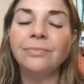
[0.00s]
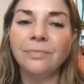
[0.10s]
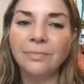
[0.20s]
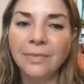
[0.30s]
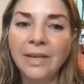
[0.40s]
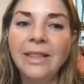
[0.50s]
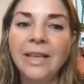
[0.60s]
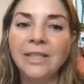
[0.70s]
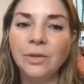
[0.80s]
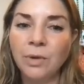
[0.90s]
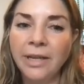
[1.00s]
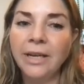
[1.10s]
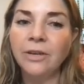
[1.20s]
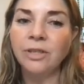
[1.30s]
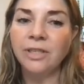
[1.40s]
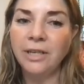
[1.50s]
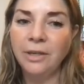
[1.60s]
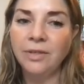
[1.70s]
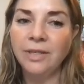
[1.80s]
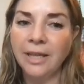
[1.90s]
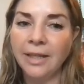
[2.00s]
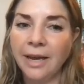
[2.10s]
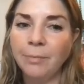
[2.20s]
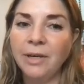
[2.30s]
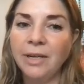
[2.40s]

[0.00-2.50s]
there. And that's really interesting you say that